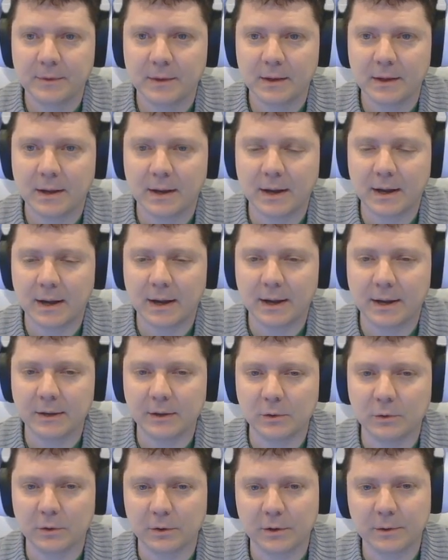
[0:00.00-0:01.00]

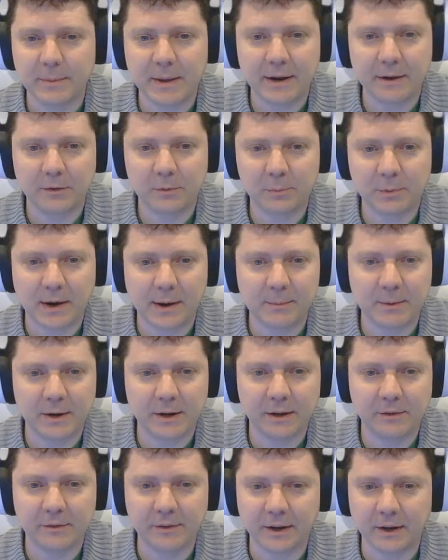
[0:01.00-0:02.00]
You learn about its primary
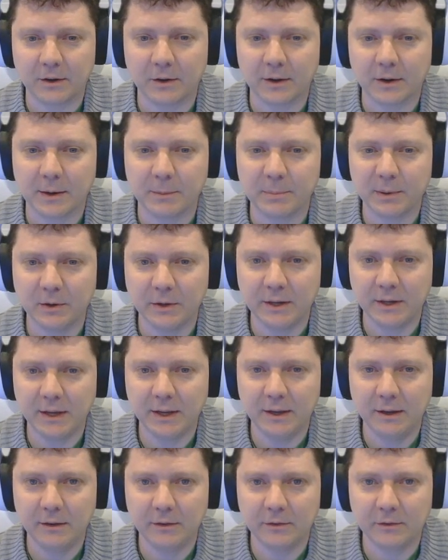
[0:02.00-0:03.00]
and secondary
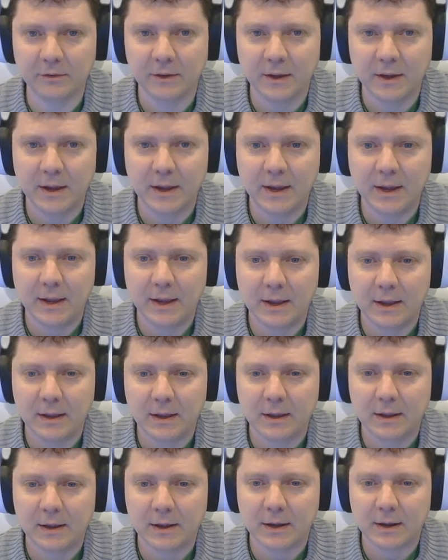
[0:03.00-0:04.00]
abilities,
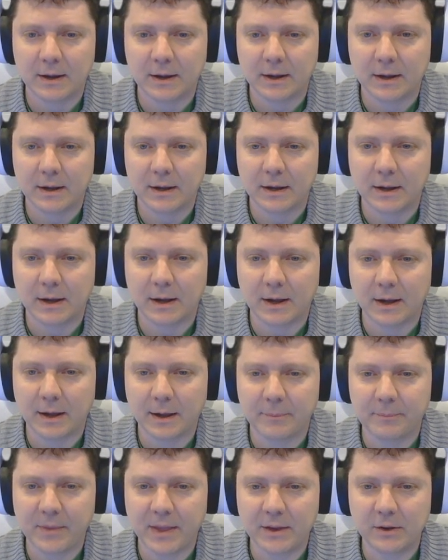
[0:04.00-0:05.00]

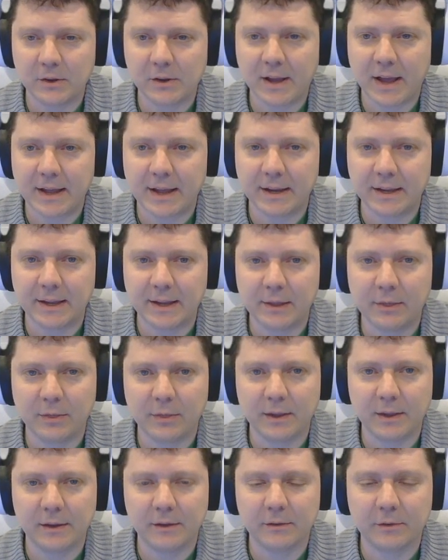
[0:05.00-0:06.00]
and you kind of get these